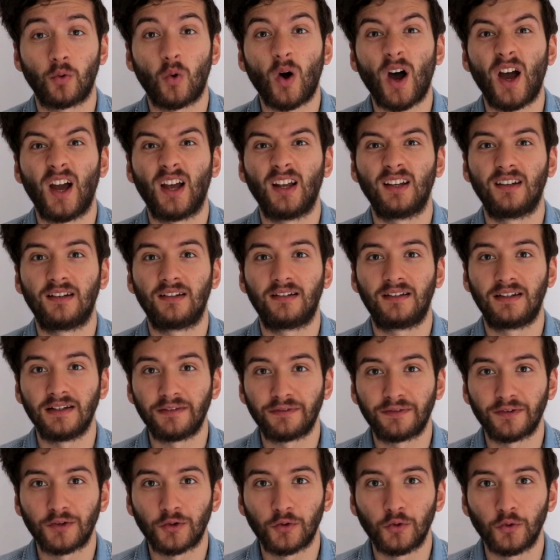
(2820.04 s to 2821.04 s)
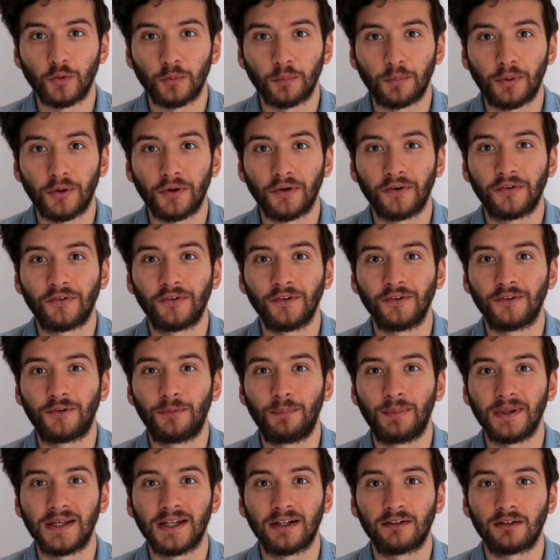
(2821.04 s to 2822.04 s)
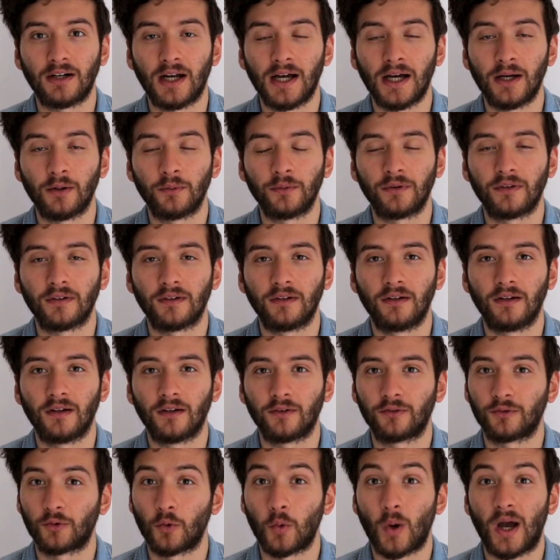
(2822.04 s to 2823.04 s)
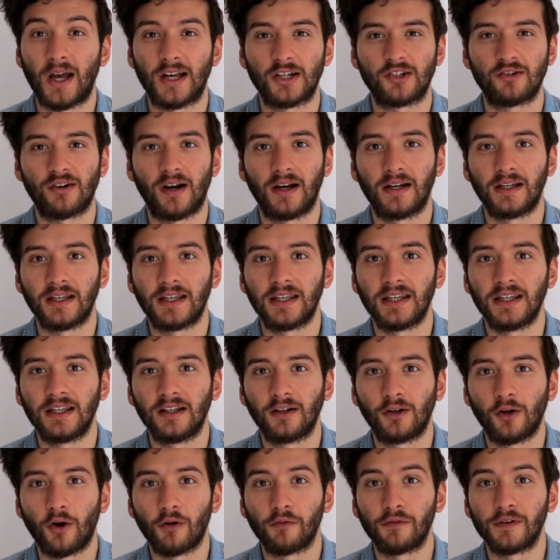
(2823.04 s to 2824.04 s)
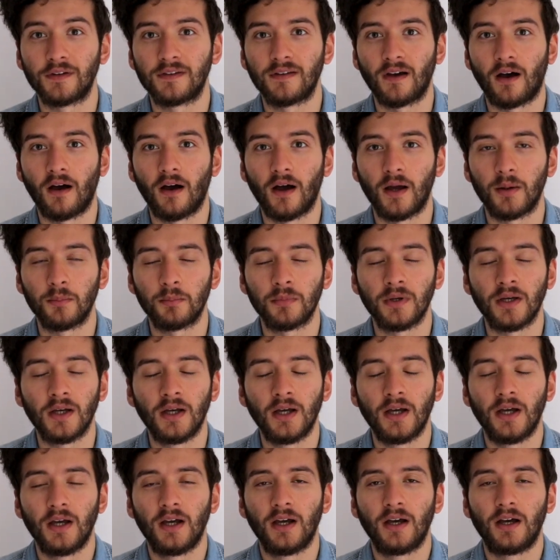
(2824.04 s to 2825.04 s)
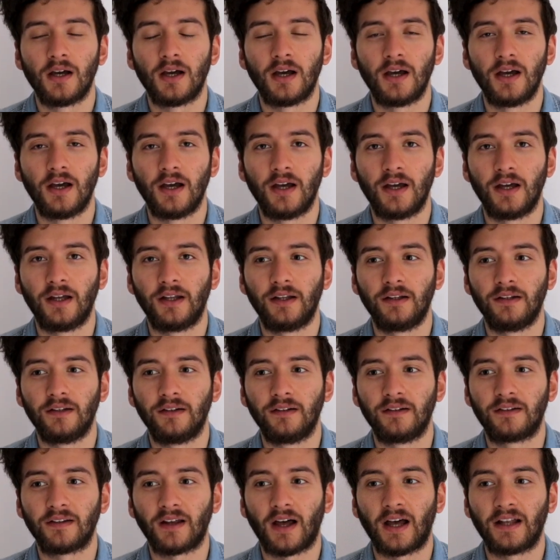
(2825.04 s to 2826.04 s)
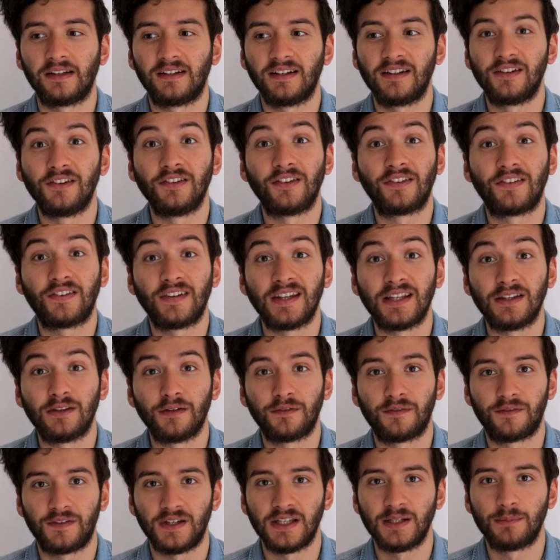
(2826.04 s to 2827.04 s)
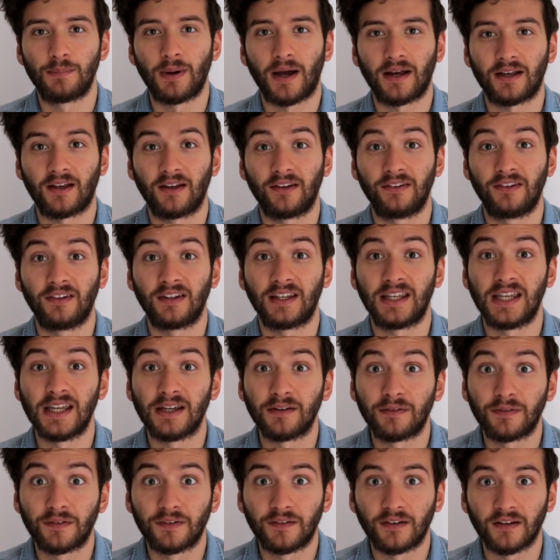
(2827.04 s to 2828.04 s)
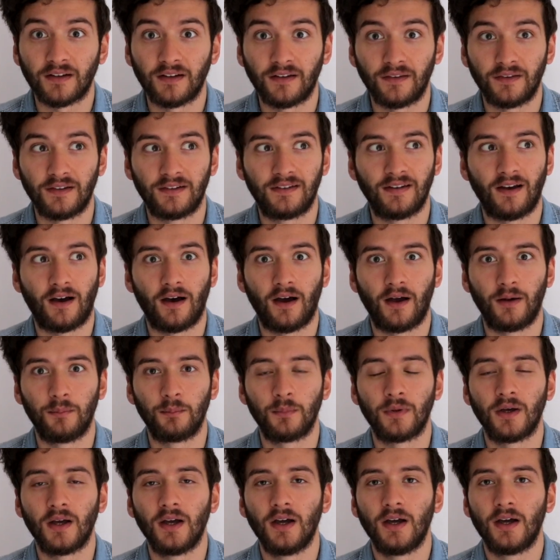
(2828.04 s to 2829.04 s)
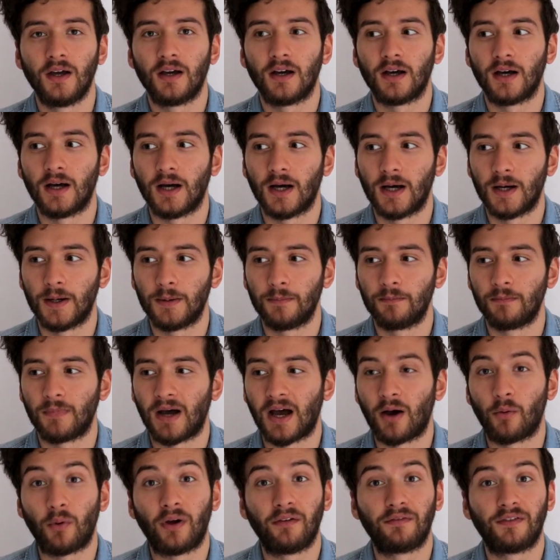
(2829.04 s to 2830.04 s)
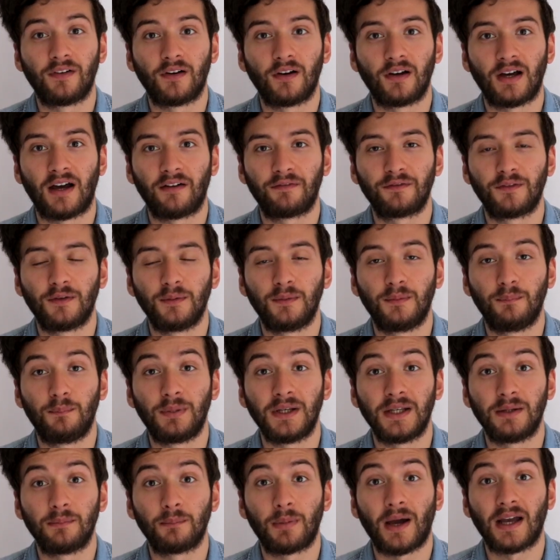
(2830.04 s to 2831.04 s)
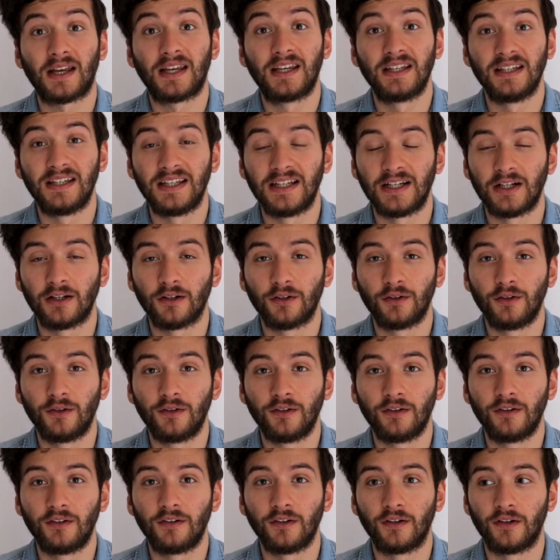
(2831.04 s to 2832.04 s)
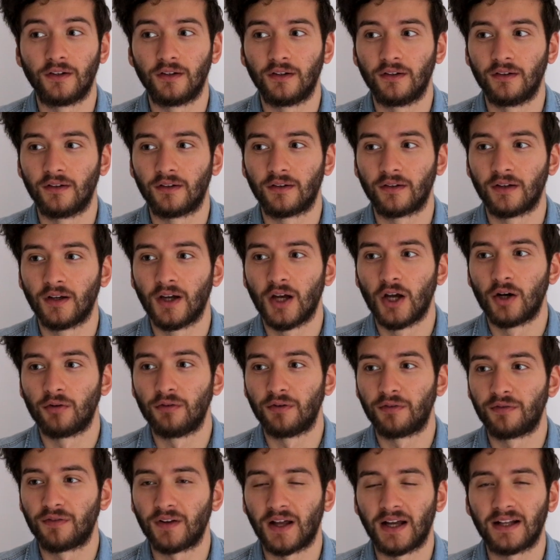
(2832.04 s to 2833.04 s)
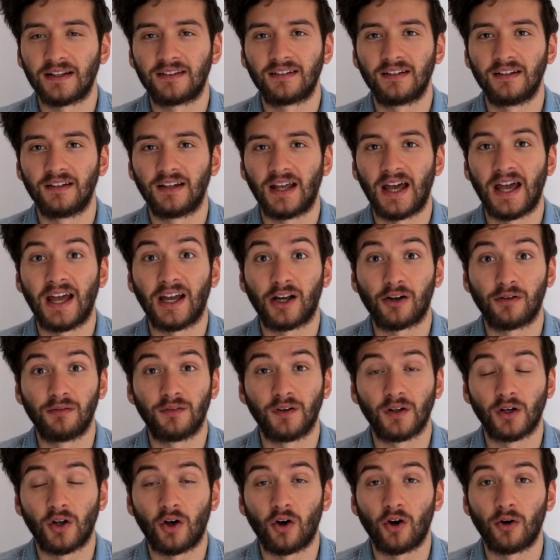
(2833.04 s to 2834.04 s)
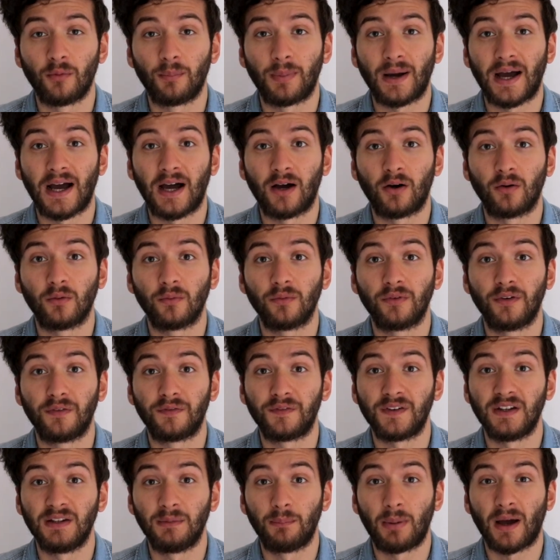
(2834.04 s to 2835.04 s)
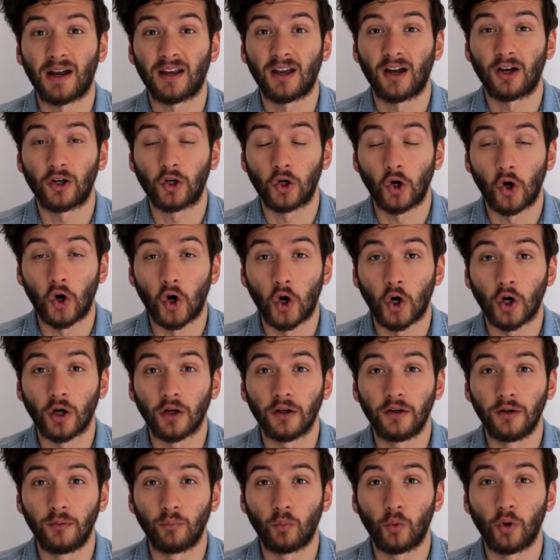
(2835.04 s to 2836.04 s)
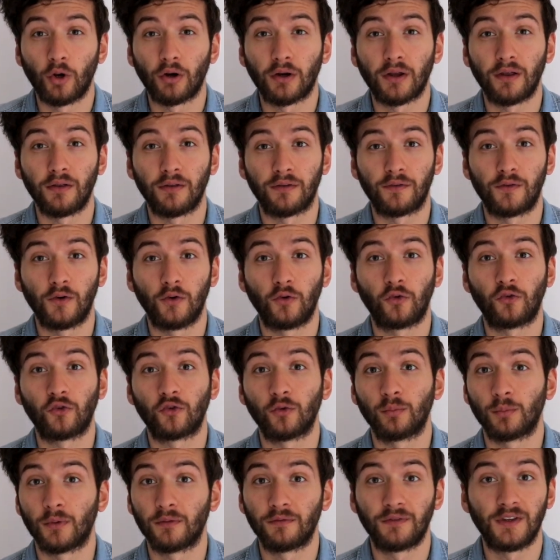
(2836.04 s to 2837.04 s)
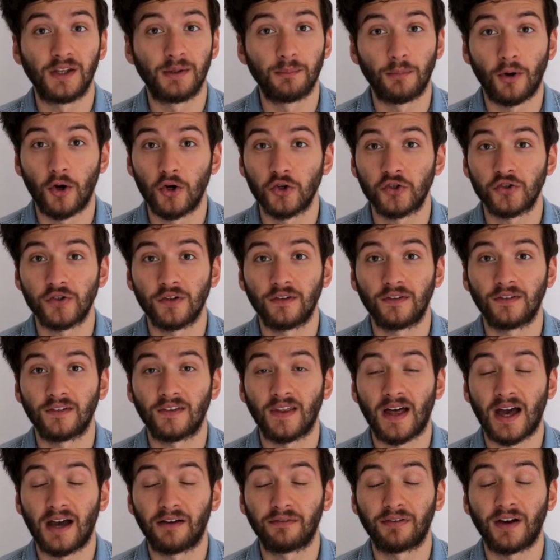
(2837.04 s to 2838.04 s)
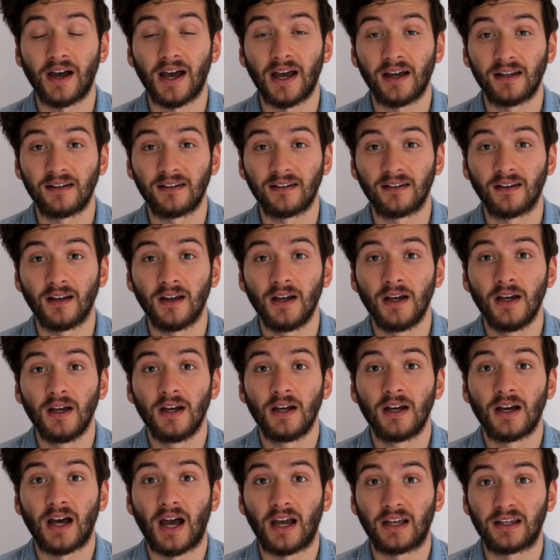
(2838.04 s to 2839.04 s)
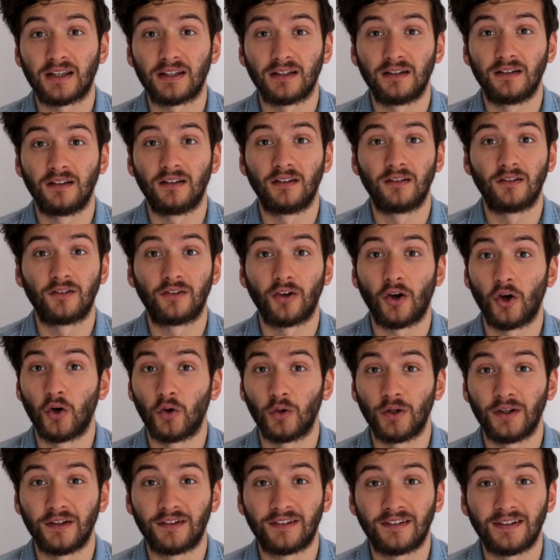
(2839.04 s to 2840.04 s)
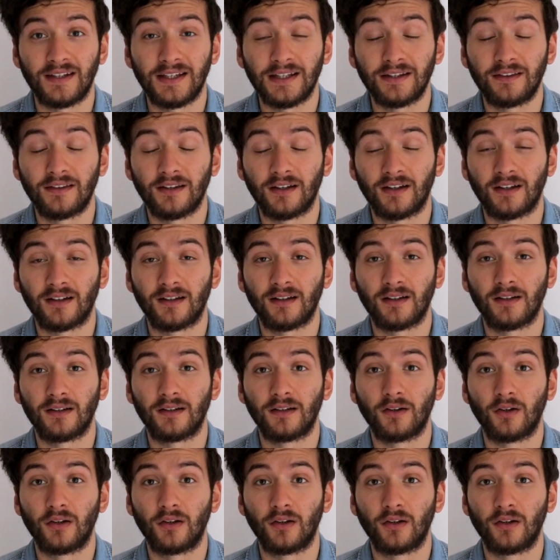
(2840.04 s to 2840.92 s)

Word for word: quite a difficult person to be around. I was quite cranky a lot of the time, and I didn't see the feedback as a gift at the time. Um, however, after being back in England and reflecting a heck of a lot about the feedback I got and working through some of the emotions that I've had, I can totally see that